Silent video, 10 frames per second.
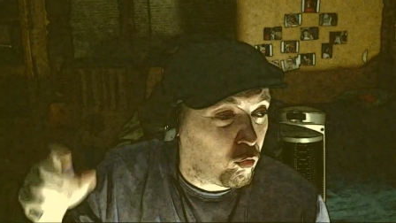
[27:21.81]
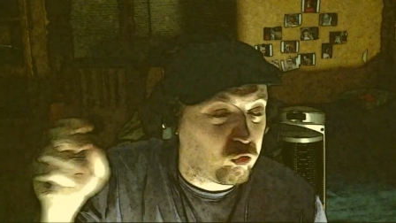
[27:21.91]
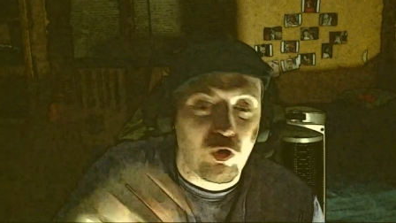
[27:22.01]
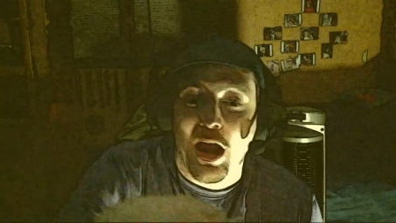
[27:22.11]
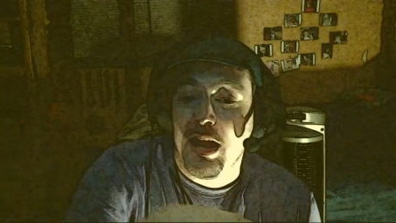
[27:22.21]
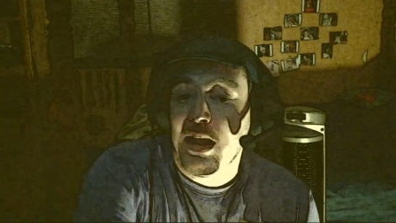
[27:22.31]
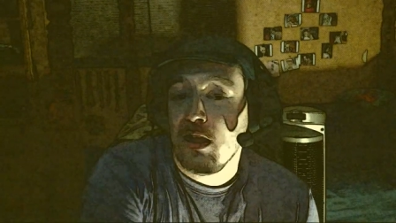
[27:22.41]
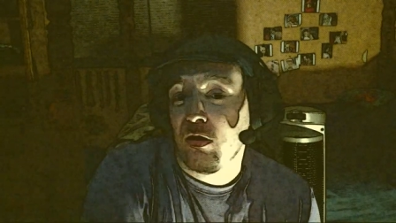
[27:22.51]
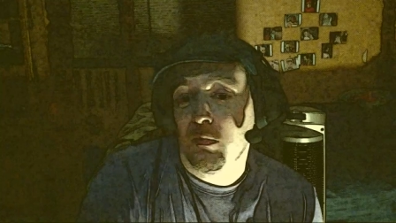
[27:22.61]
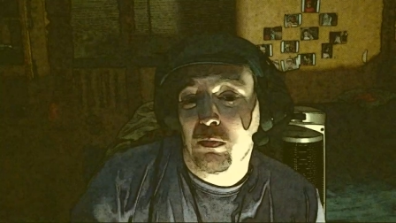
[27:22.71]
right
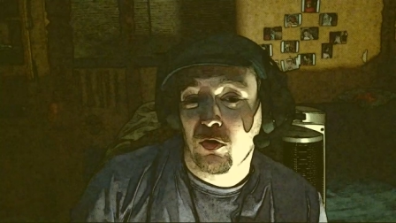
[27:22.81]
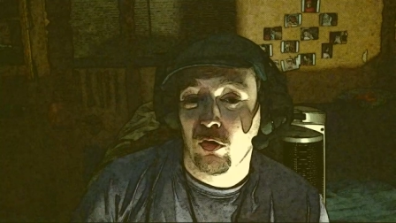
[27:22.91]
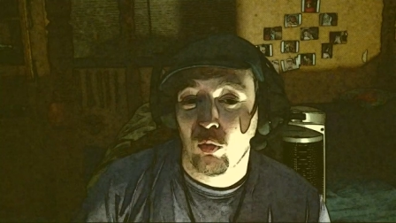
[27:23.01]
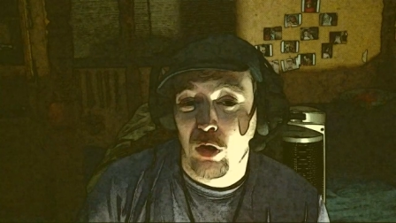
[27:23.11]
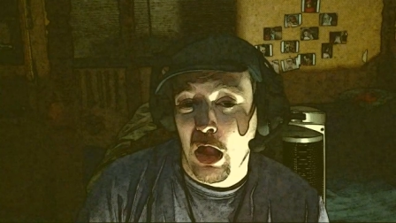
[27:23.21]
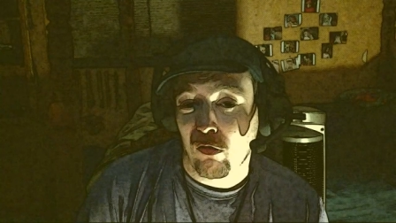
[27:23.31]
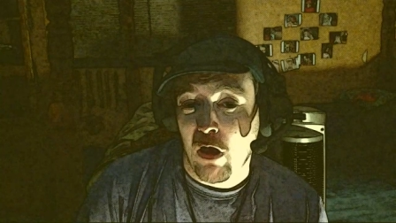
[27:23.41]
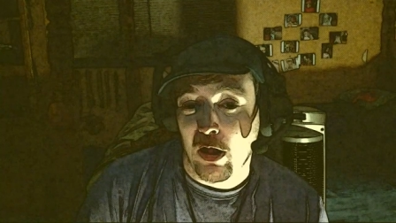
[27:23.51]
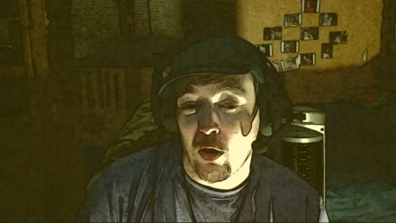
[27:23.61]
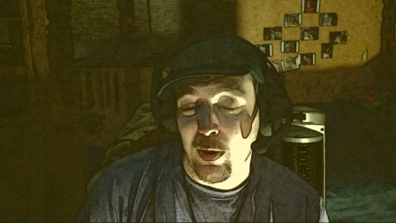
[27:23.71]
into
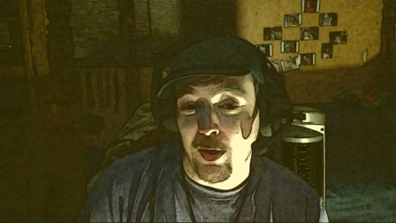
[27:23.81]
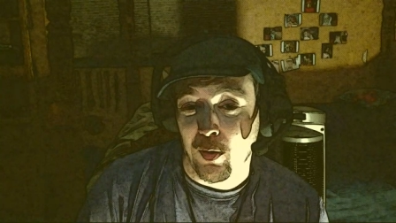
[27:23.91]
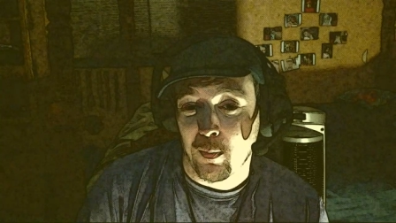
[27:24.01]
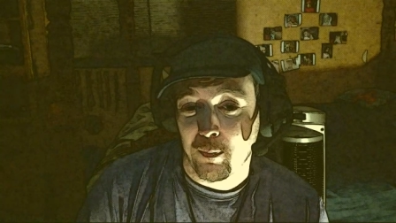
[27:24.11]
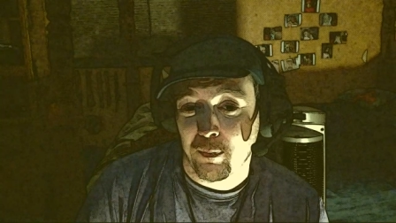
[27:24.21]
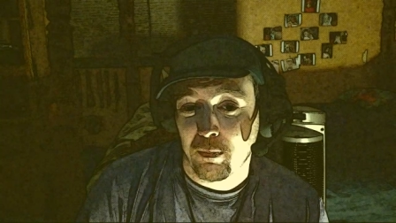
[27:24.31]
Colorado here.